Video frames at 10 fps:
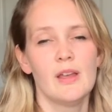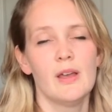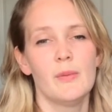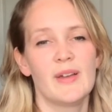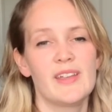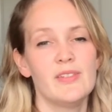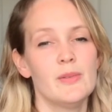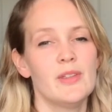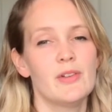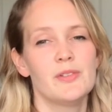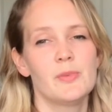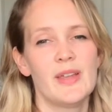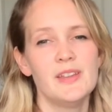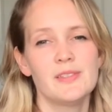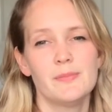By giving them their own
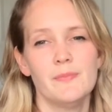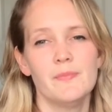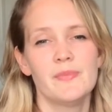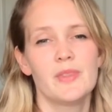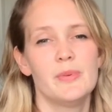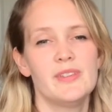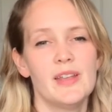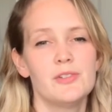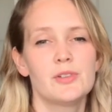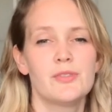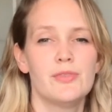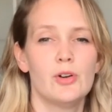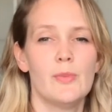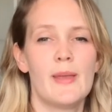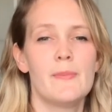space, the potential to
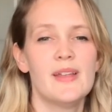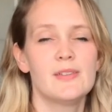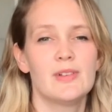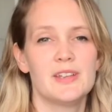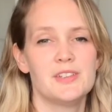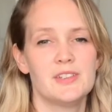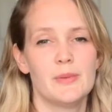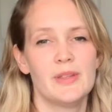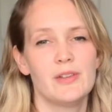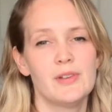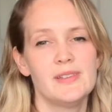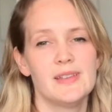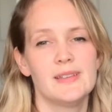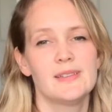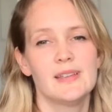form a better relationship
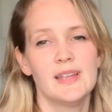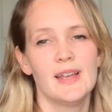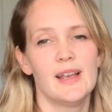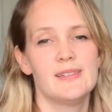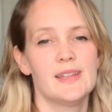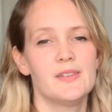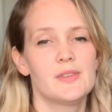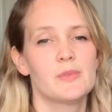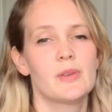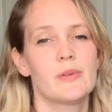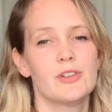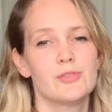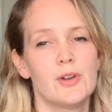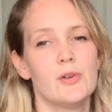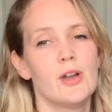increases, as it gives them some
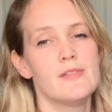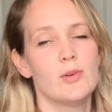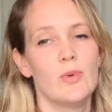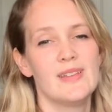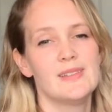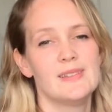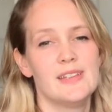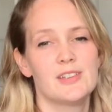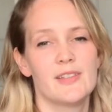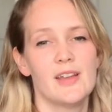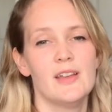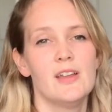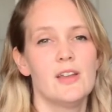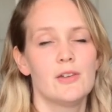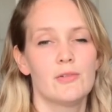control over when to see each other
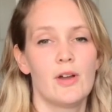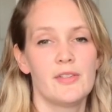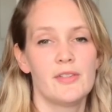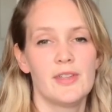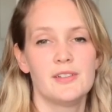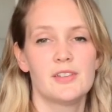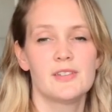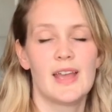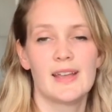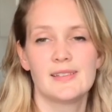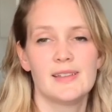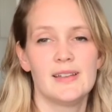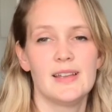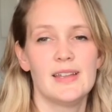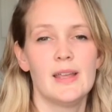rather than just
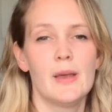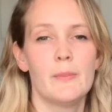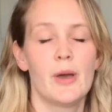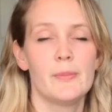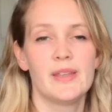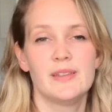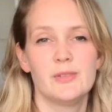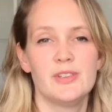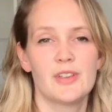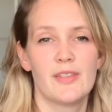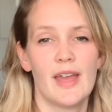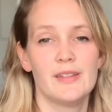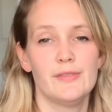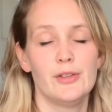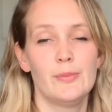accidentally bumping into each other at
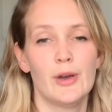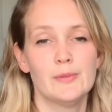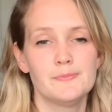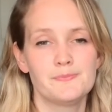the food bowl.